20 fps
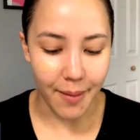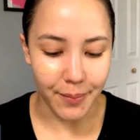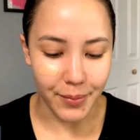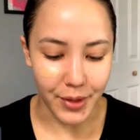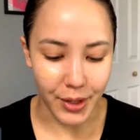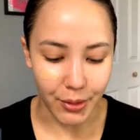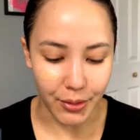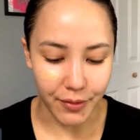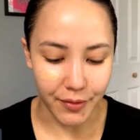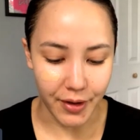
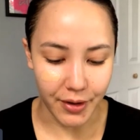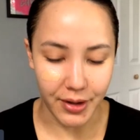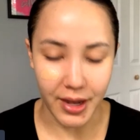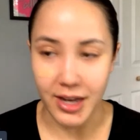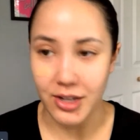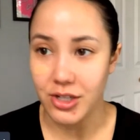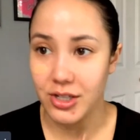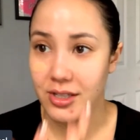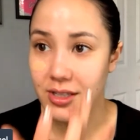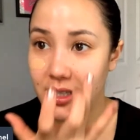Liquid
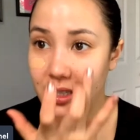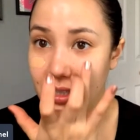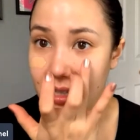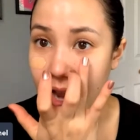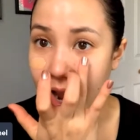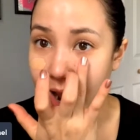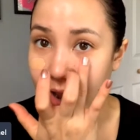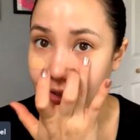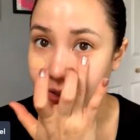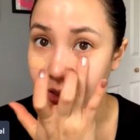foundation, since it
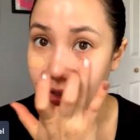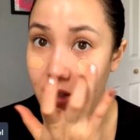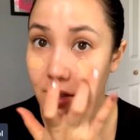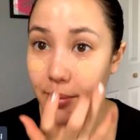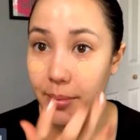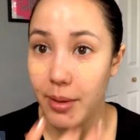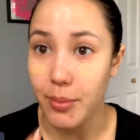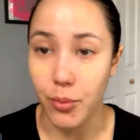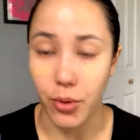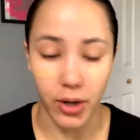has a little
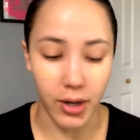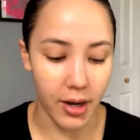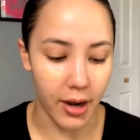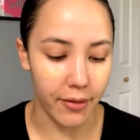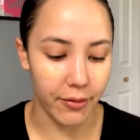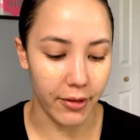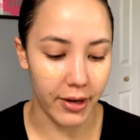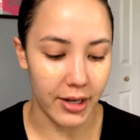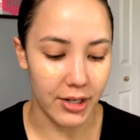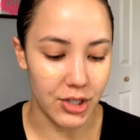bit more
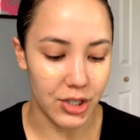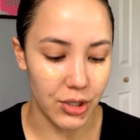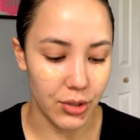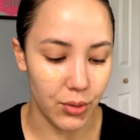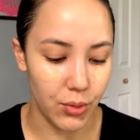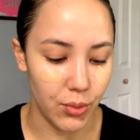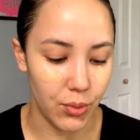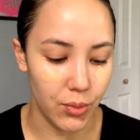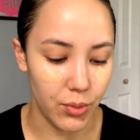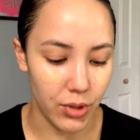coverage,
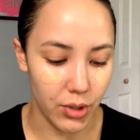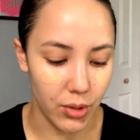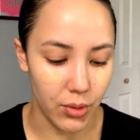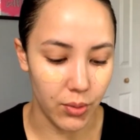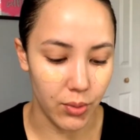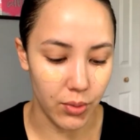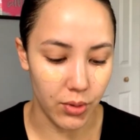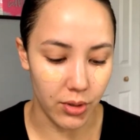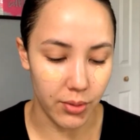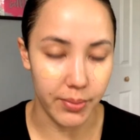you
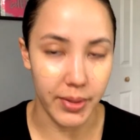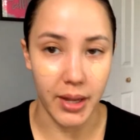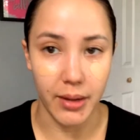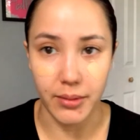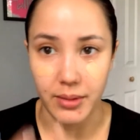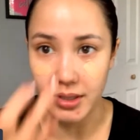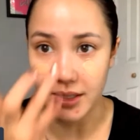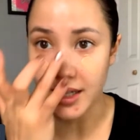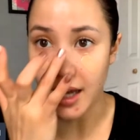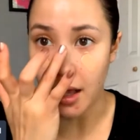will be able
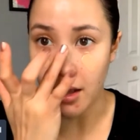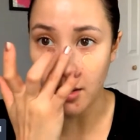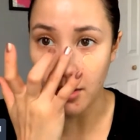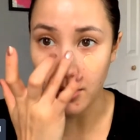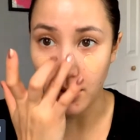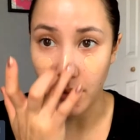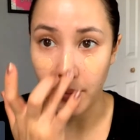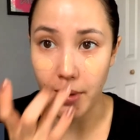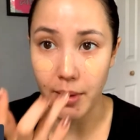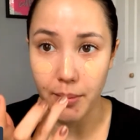to tell a
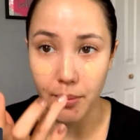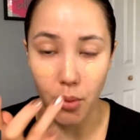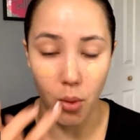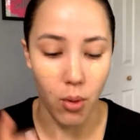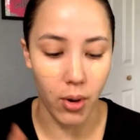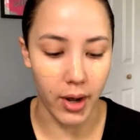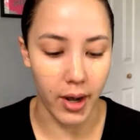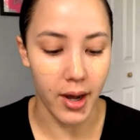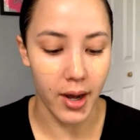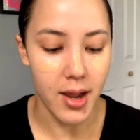little bit
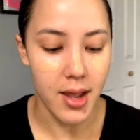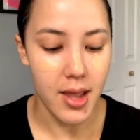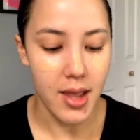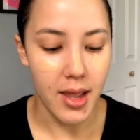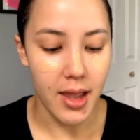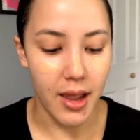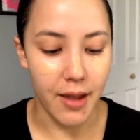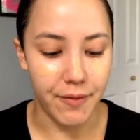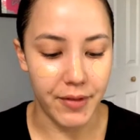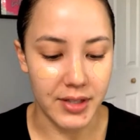more
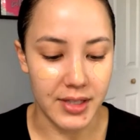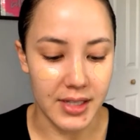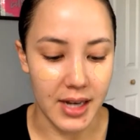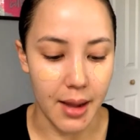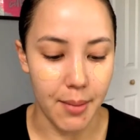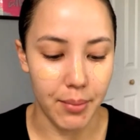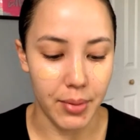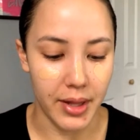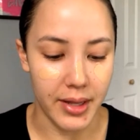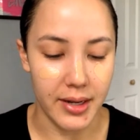if it's
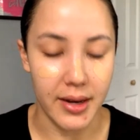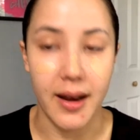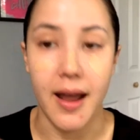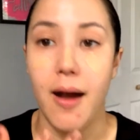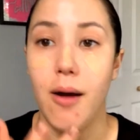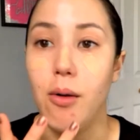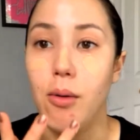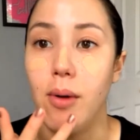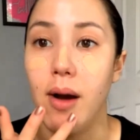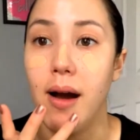not blended
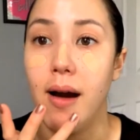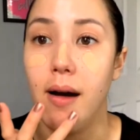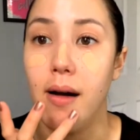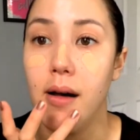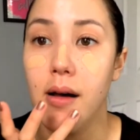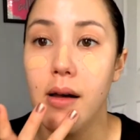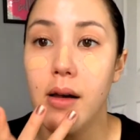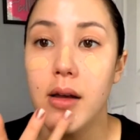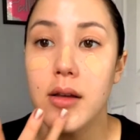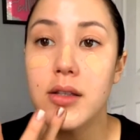out
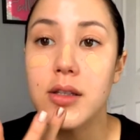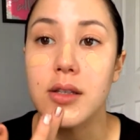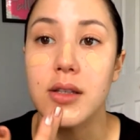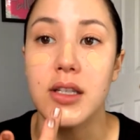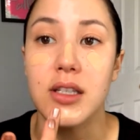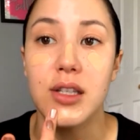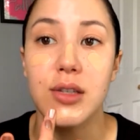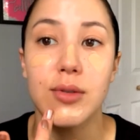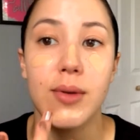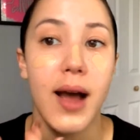well. So
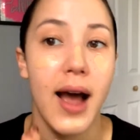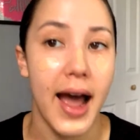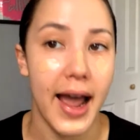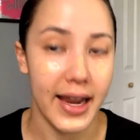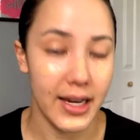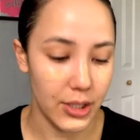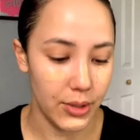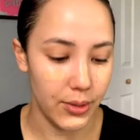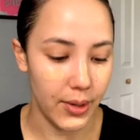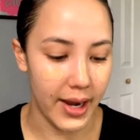this is what I do.